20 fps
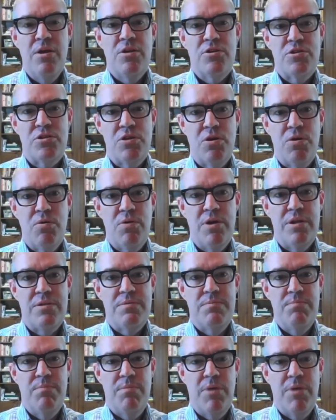So it's
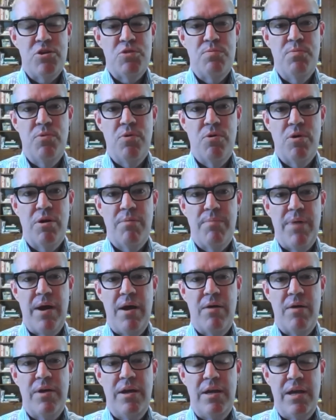much more
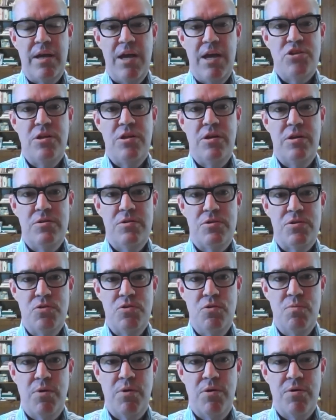about engaging
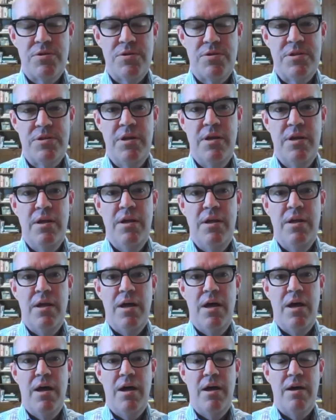consumers.
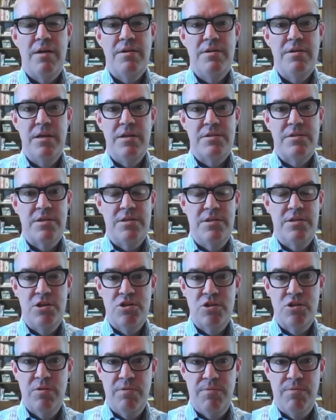It's a
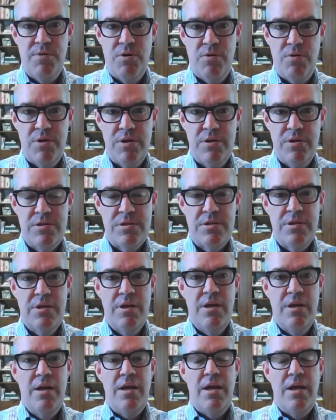digital focused.
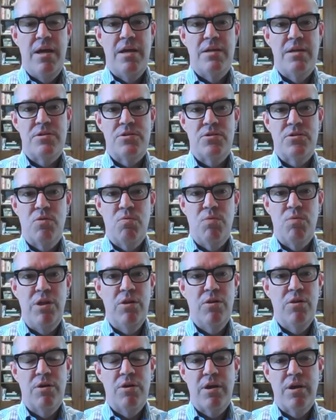And so we
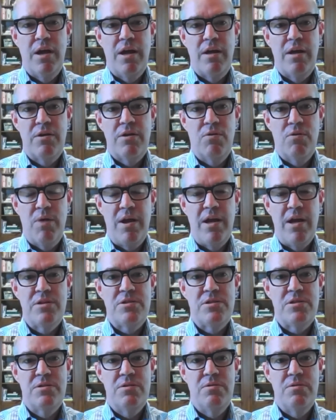look at
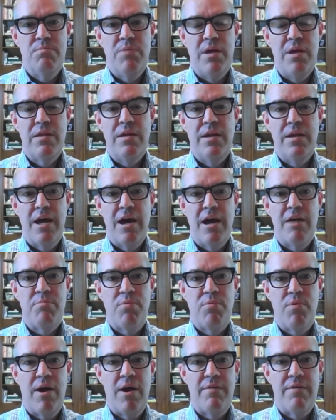grants to mainly
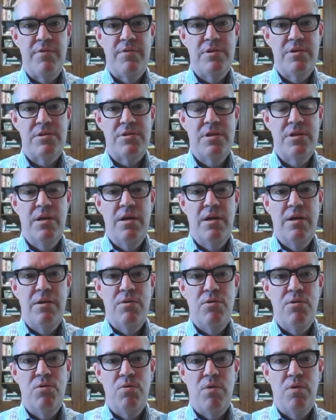nonprofits
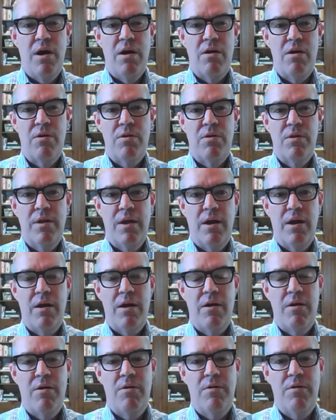who
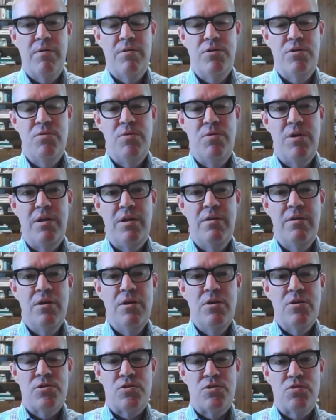are doing
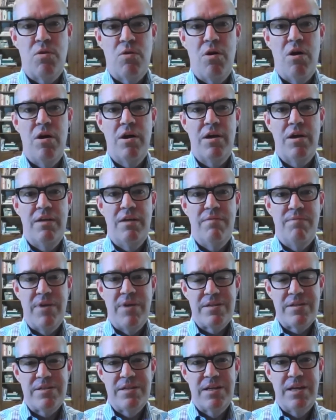strong
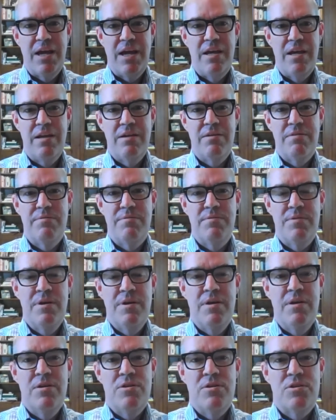investigative
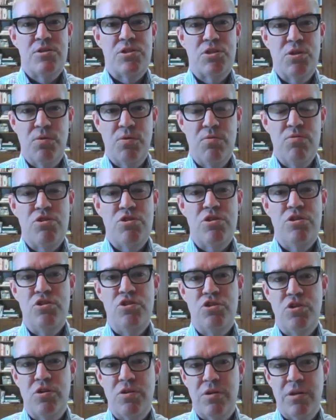solution
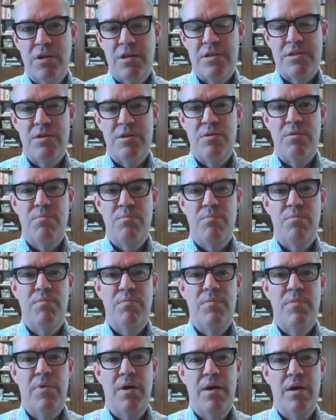
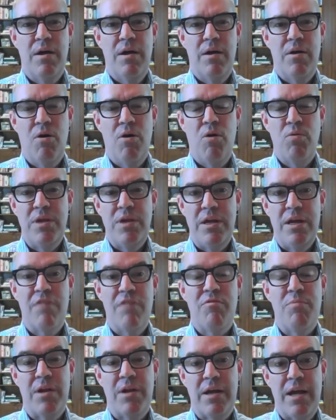journalism, holding
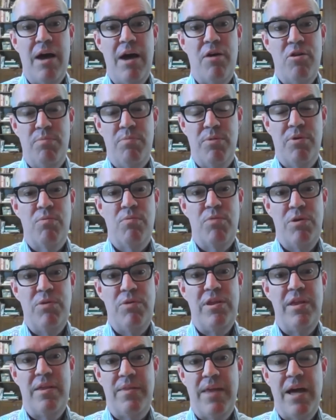government accountable. We
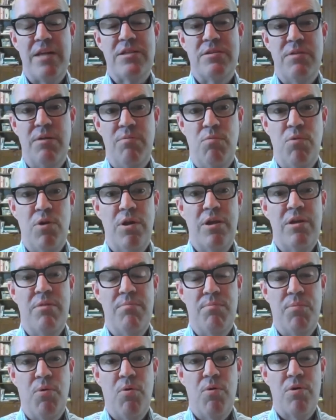think that's a really
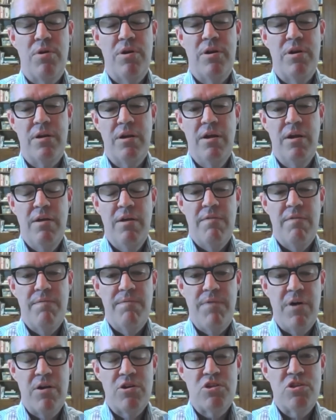important
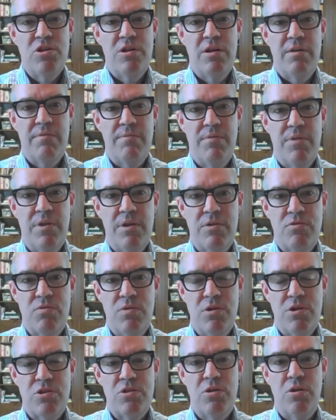function of the
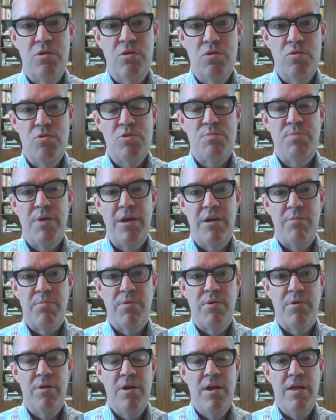traditional
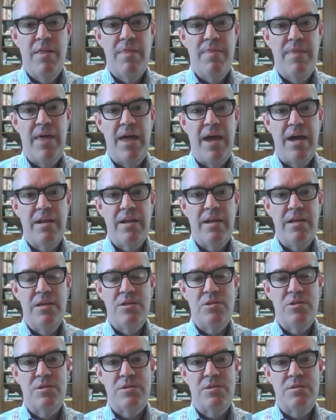newspaper that
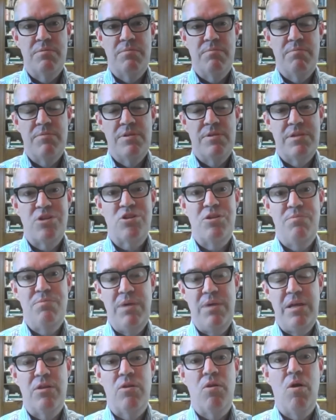is essentially
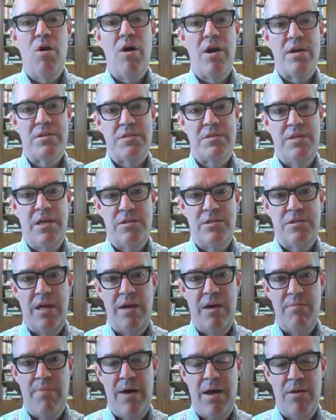being lost as
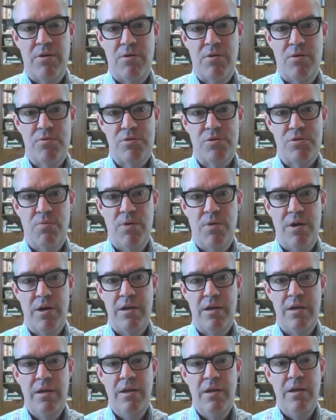that model goes
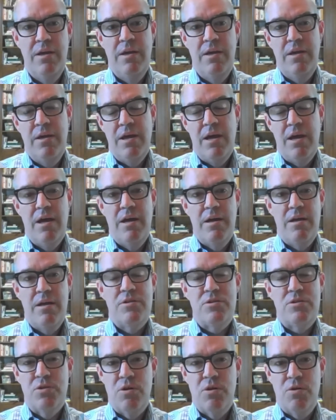away.
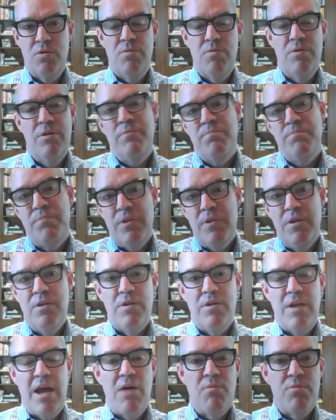And so, you
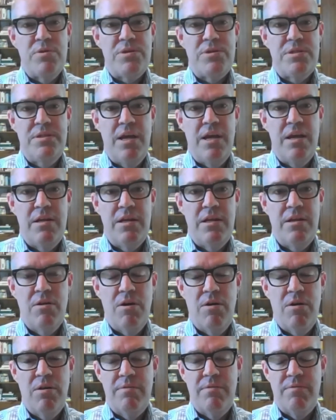know, notwithstanding
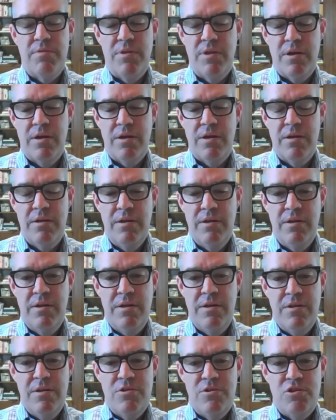all of the
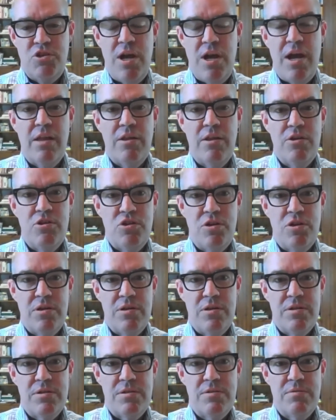
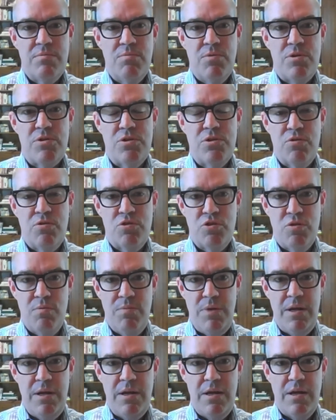challenges with social
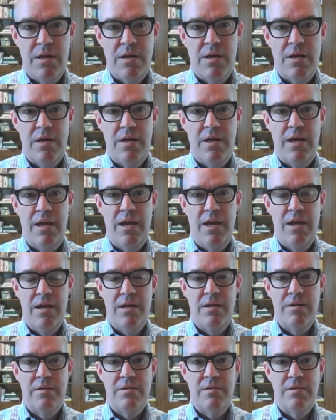media
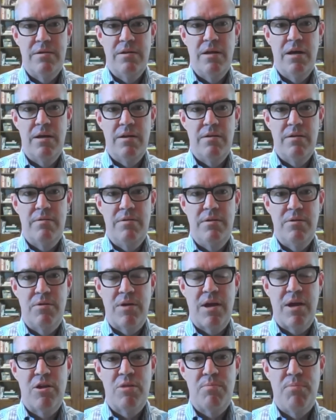and, you know,
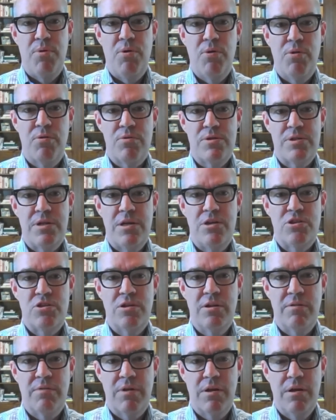kind of the
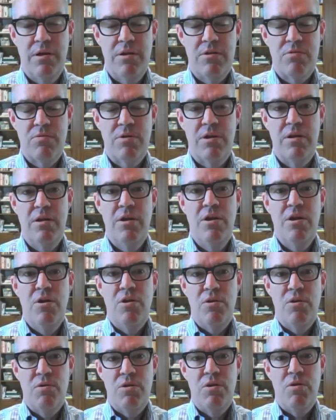polarization of the country,
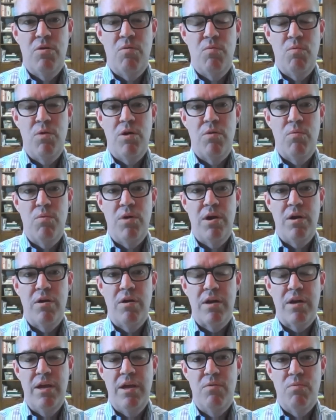you know, where
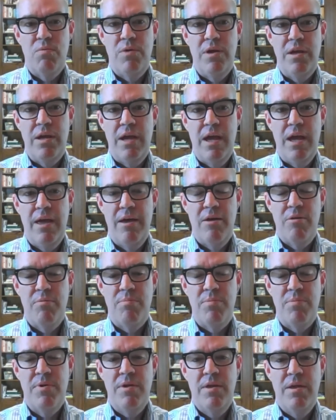can we
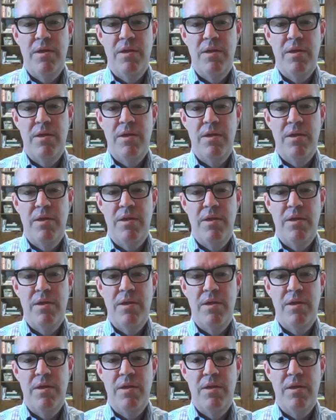help,